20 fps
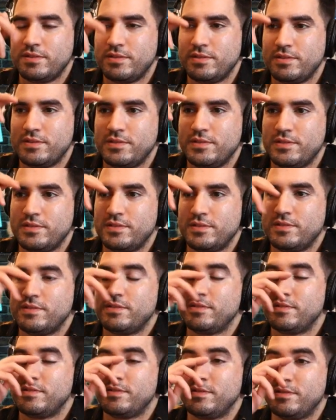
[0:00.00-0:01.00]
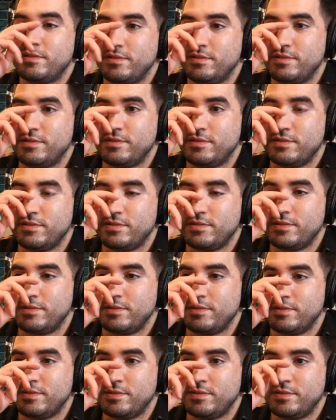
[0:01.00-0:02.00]

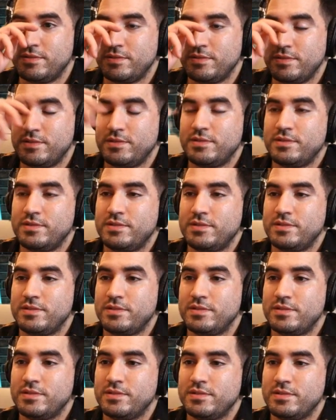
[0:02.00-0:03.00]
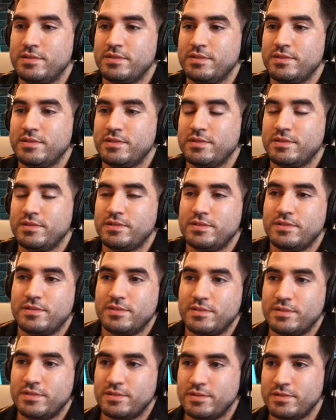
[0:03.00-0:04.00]

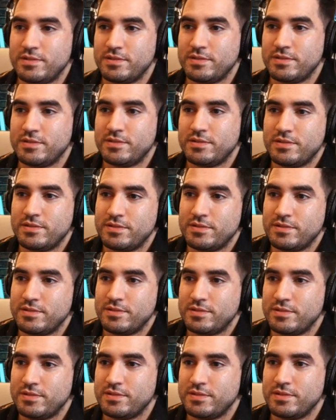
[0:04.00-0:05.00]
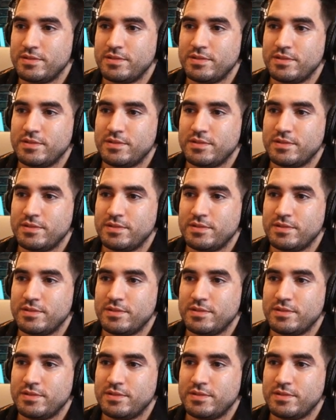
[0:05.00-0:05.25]
No words are spoken by the person on screen.